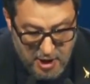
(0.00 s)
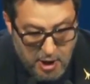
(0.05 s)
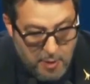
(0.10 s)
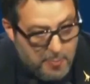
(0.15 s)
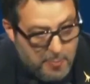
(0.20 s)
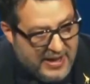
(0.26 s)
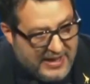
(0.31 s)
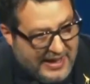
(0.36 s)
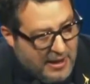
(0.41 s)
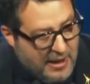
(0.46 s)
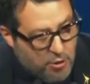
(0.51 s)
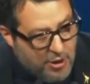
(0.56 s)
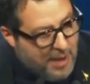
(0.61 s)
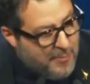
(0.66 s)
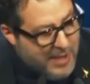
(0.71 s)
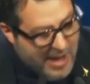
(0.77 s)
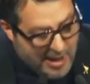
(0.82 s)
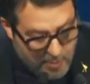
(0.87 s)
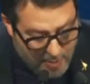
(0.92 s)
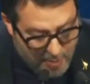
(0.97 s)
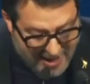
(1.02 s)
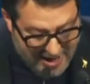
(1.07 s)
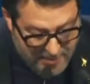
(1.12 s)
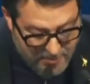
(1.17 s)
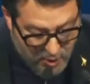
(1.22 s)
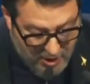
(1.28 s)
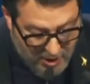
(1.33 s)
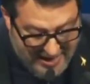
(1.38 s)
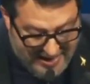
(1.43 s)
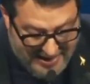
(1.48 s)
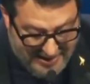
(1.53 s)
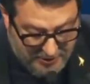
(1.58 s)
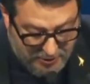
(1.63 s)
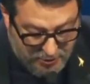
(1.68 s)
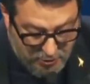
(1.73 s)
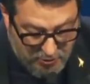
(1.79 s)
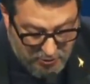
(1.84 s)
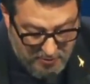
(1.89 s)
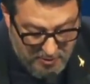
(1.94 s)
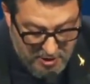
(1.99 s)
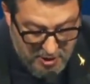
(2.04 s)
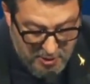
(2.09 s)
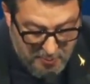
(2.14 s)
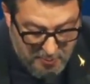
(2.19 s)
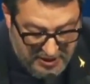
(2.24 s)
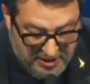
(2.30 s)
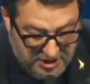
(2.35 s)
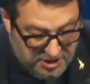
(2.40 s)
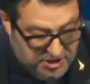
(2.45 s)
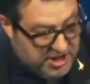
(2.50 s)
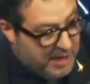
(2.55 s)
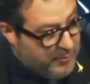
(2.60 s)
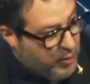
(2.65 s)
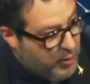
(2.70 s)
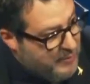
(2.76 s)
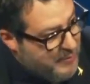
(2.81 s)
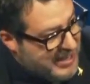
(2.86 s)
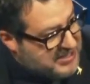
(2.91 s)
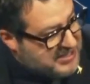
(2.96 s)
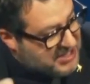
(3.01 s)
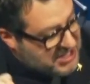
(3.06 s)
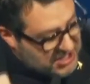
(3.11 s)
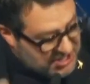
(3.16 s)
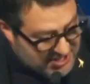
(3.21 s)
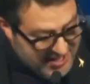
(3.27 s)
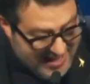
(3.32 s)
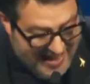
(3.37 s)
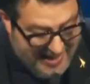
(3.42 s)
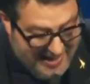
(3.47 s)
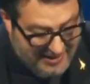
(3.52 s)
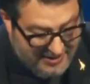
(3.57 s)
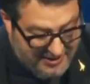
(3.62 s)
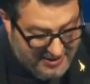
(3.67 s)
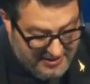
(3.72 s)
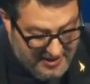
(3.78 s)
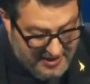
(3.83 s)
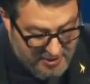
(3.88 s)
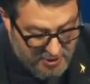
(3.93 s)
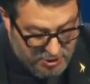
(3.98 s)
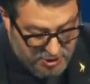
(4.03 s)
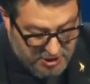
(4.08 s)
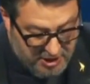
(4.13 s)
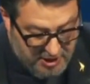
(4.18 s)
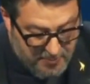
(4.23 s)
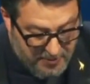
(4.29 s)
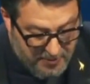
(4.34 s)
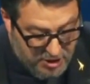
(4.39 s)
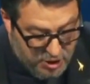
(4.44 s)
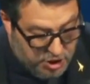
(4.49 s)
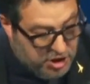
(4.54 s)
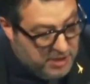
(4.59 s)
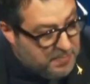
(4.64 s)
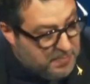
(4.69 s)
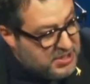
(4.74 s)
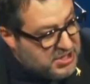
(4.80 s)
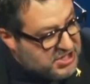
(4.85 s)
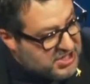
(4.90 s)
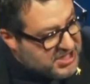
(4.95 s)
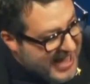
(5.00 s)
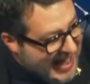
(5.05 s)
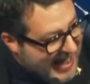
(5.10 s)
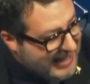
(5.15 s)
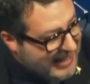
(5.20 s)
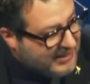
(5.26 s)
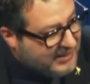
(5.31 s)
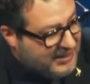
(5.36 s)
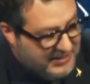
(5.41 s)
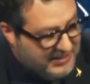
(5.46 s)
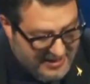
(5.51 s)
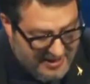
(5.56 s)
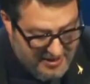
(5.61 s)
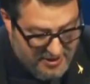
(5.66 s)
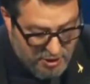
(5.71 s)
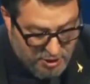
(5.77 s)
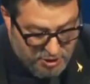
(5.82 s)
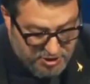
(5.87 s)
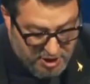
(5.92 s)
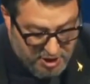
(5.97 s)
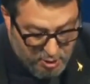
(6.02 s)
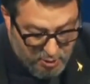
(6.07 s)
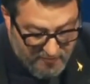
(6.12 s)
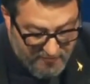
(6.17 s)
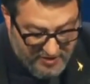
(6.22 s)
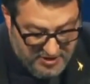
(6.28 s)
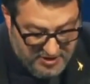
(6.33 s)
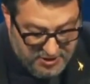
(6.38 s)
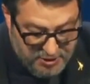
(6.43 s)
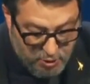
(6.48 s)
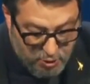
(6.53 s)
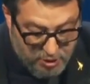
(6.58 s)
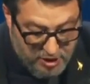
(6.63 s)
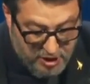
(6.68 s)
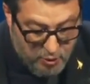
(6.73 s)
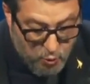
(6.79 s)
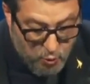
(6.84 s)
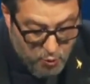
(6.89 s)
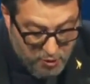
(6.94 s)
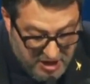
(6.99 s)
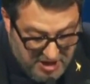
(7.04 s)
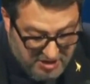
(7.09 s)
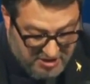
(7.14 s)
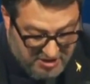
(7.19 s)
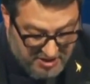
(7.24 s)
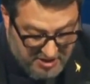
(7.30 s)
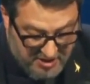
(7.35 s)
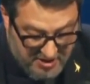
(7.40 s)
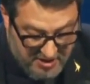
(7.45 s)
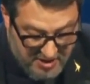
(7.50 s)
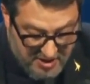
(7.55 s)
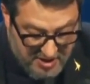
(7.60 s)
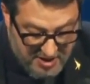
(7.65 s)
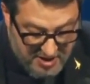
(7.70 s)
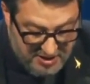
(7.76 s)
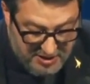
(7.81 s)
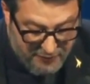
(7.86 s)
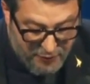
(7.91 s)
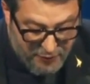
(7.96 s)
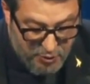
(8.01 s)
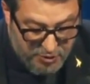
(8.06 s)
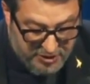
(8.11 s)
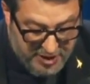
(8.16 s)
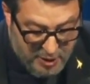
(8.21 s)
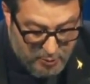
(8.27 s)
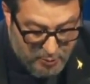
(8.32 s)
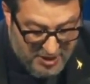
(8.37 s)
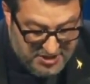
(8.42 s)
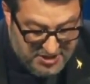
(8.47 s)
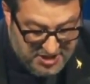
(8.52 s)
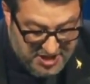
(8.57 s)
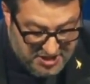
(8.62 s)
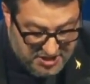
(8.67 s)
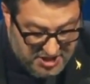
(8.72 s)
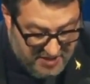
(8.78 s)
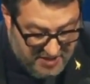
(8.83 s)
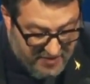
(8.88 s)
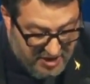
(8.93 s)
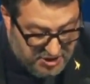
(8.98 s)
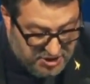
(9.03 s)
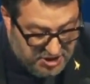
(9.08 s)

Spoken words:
Because we never gave up. Because we have stood firm in our principles, firm in our convictions, united in the face of any adversity.